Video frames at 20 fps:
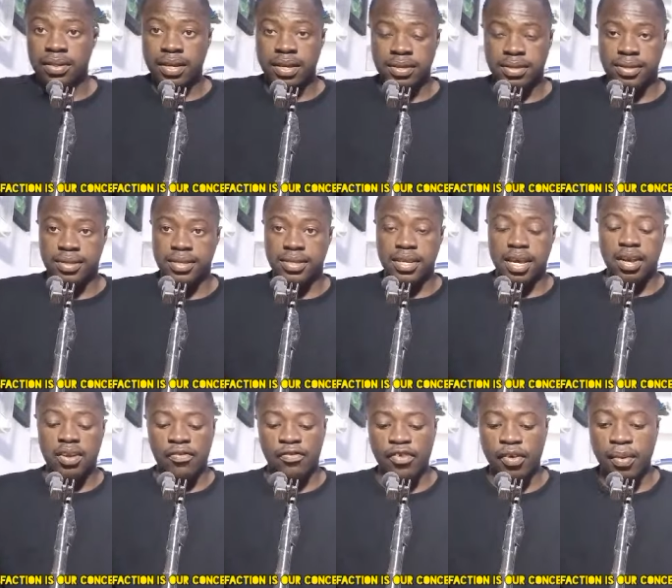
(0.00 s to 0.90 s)
Yes,
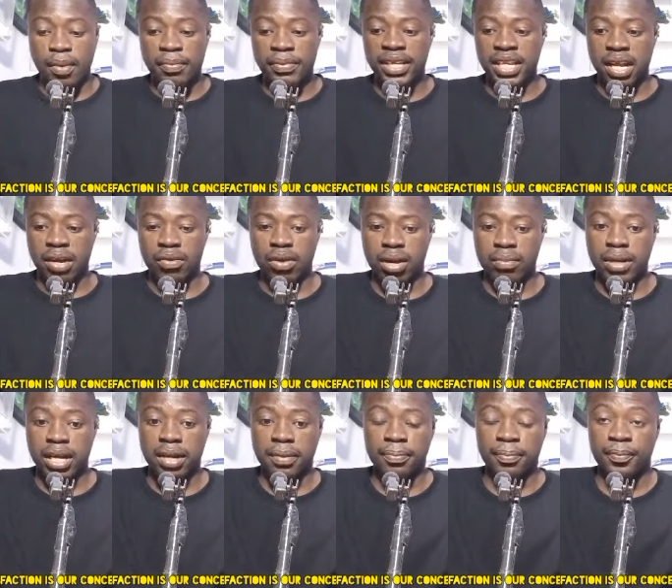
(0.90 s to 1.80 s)
I don't form me in
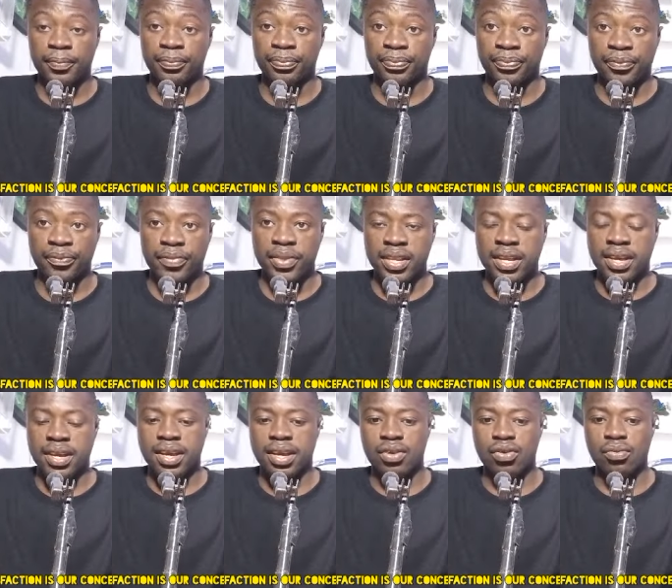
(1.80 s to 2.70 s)
Aquaba.
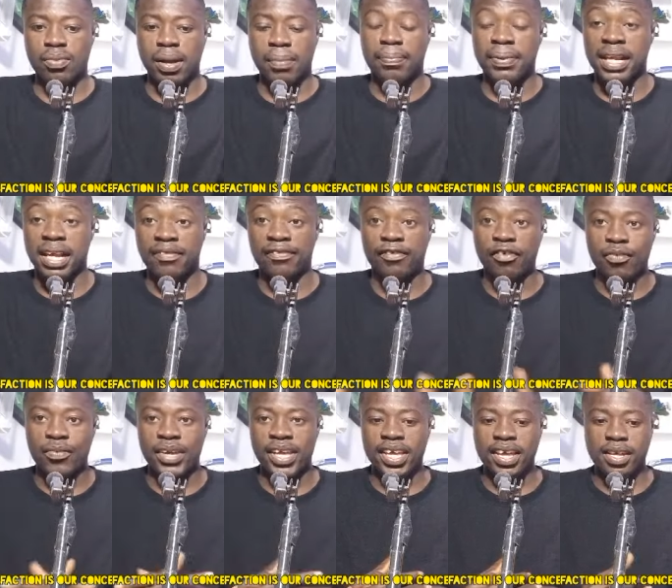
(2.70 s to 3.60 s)
Aroba
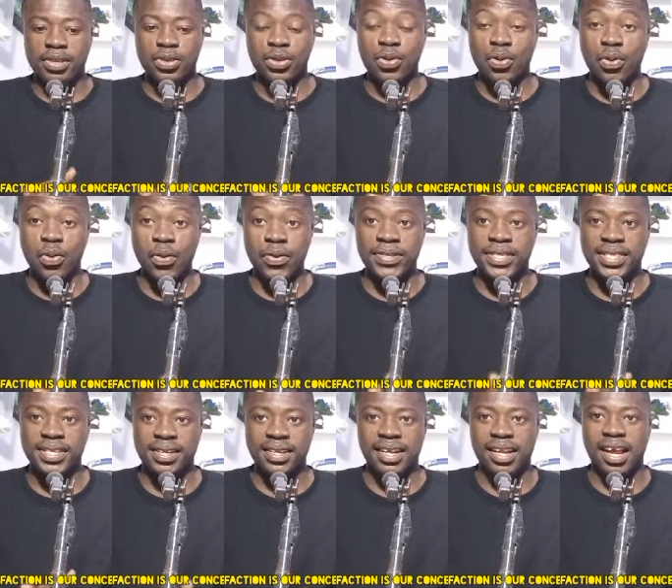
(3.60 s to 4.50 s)
platform we as a
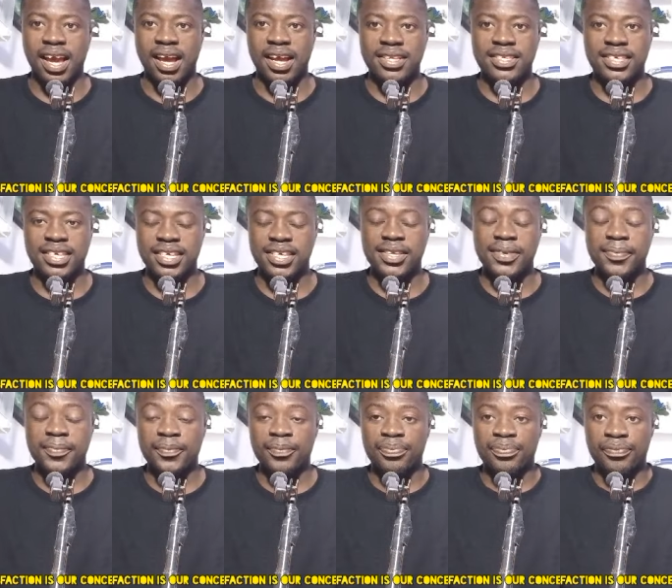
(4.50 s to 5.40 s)
host Nana Aji.
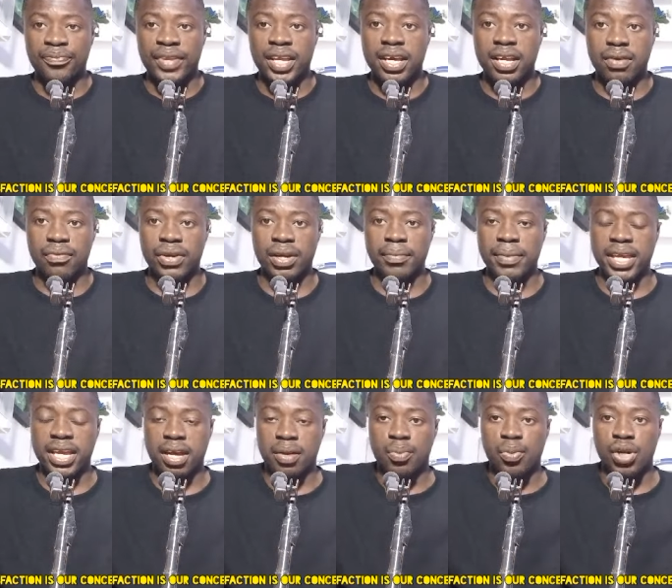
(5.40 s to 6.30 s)
And I want to
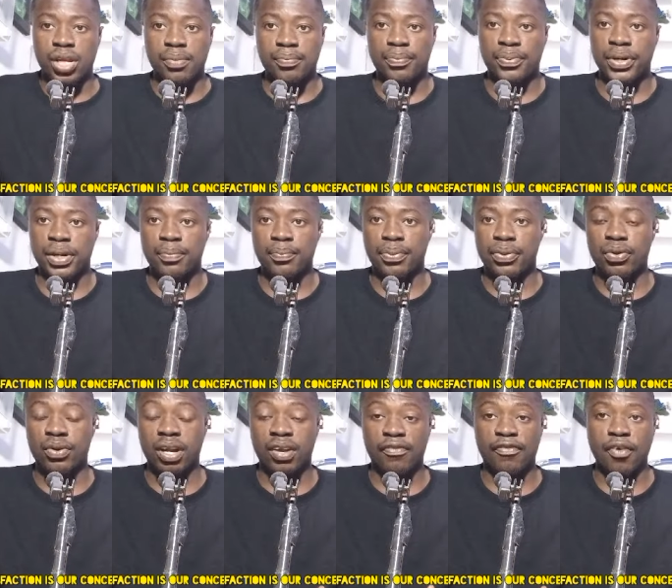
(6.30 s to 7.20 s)
make a warning punim
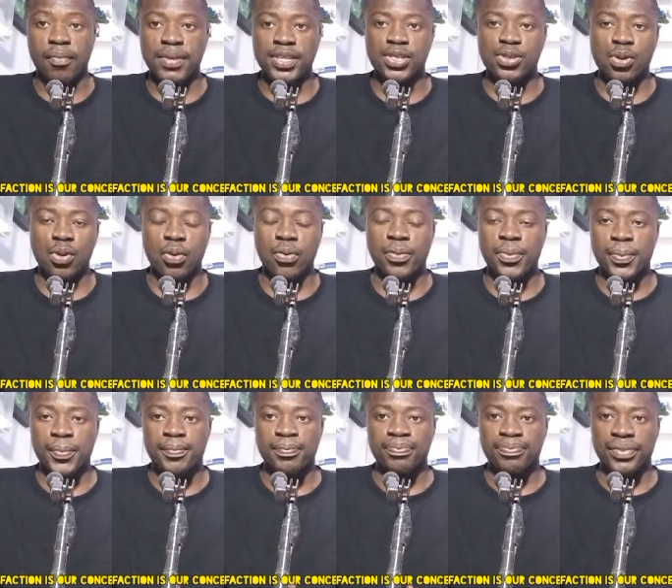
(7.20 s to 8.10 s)
puno. I don't form a straw.
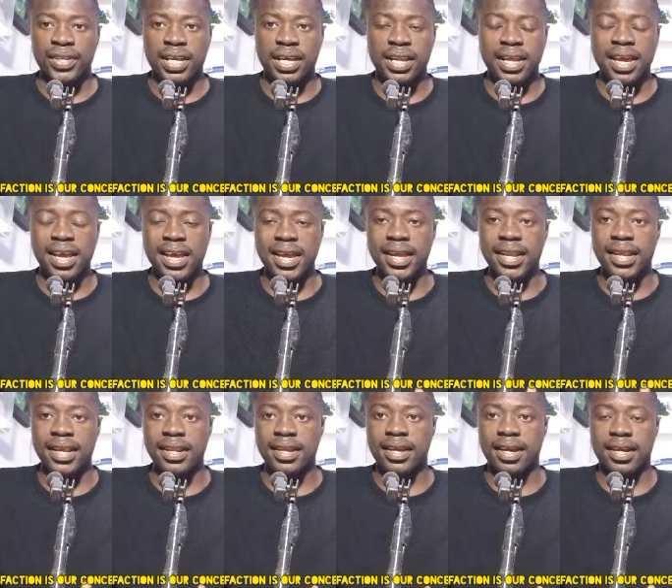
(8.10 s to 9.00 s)
And I
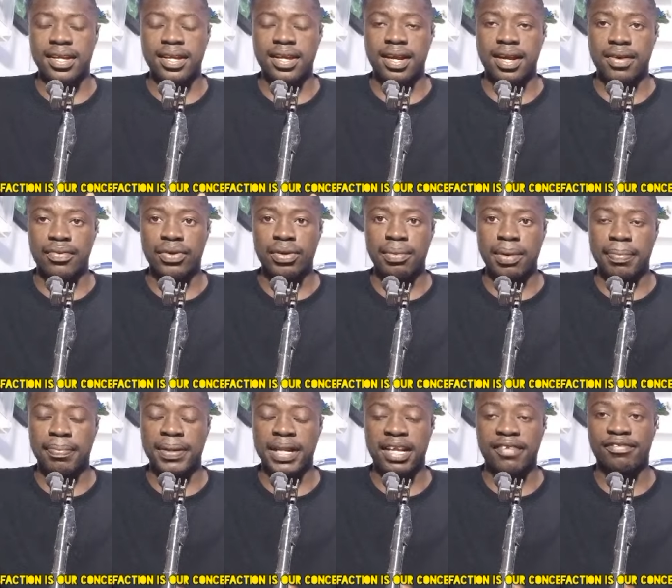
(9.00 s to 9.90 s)
aided kind
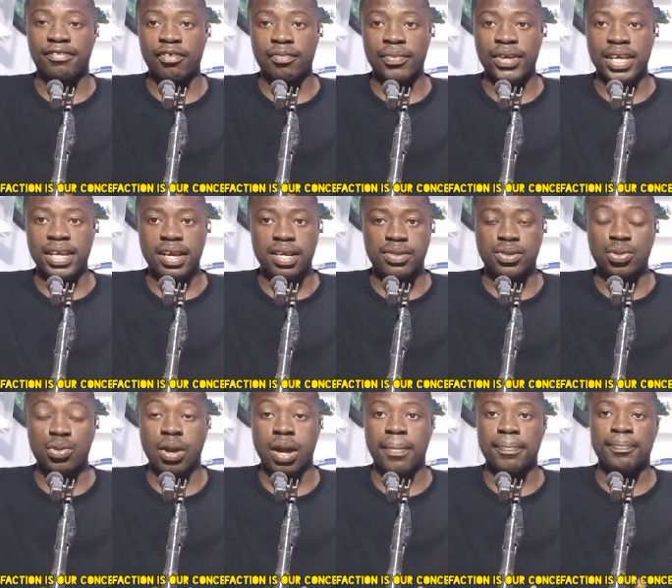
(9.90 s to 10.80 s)
our platform we
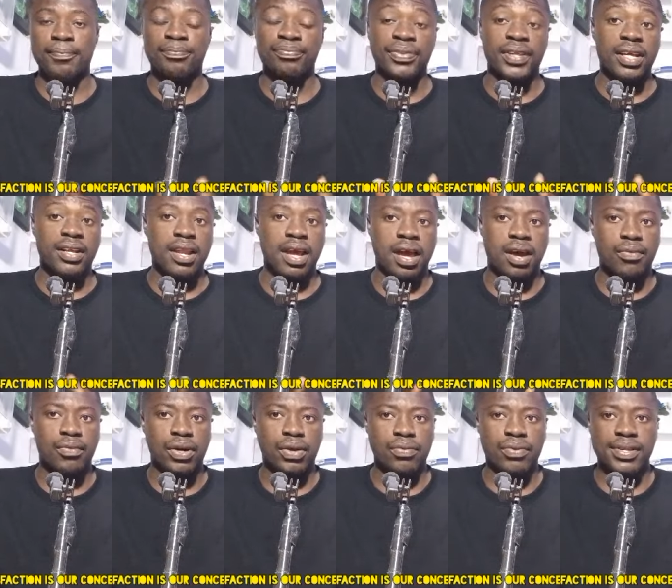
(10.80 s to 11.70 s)
as well.
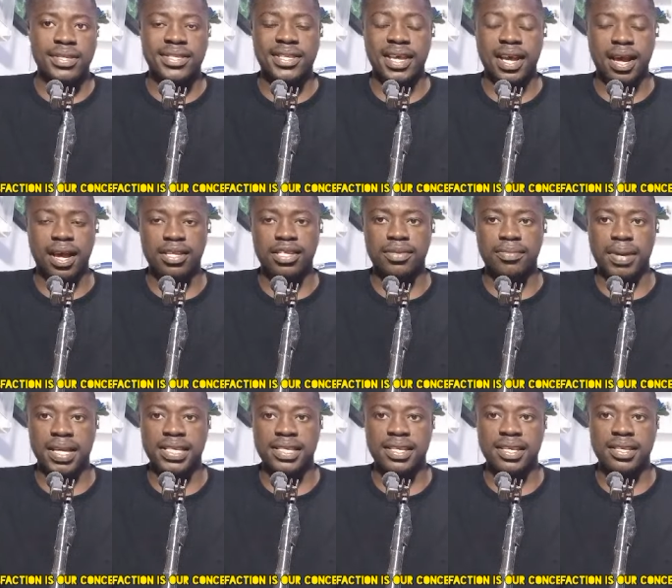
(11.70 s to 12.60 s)
Now, what I want to
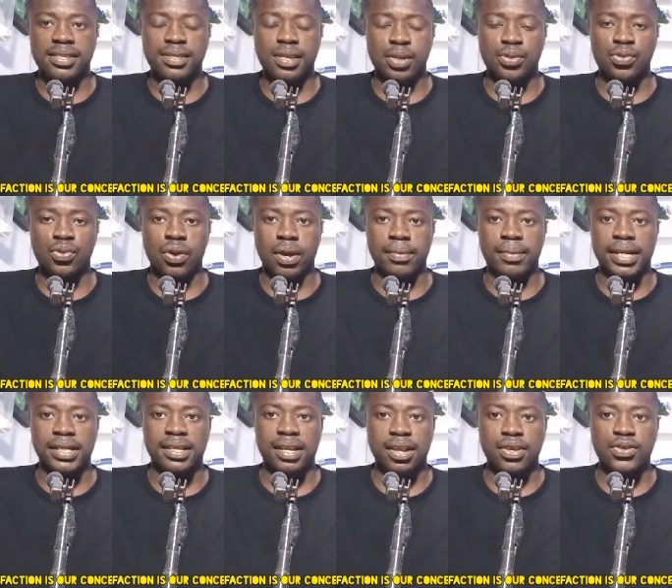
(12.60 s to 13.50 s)
smash a subscribe
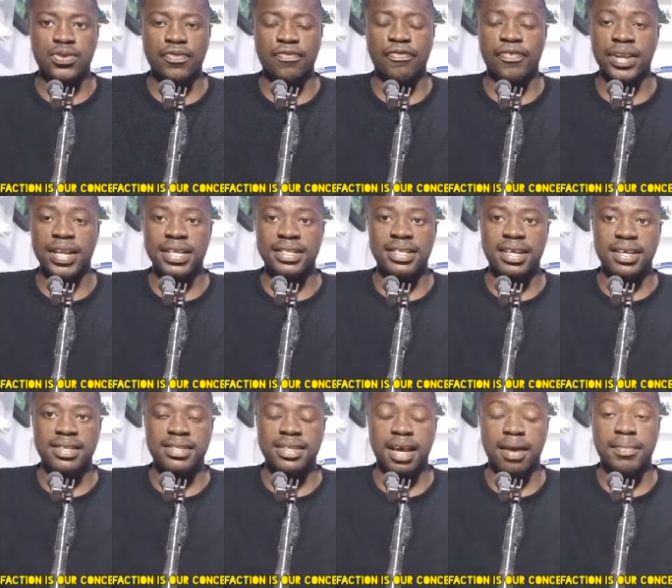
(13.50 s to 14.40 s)
button and so for
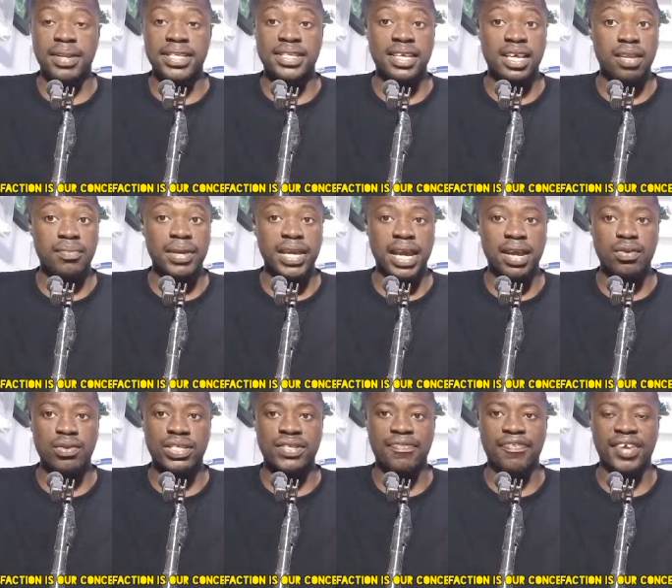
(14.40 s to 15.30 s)
latest updates and
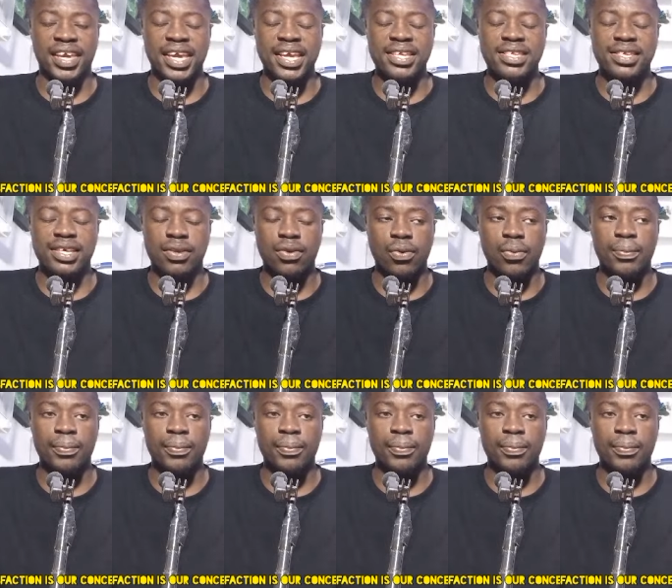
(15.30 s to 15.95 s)
behind notification.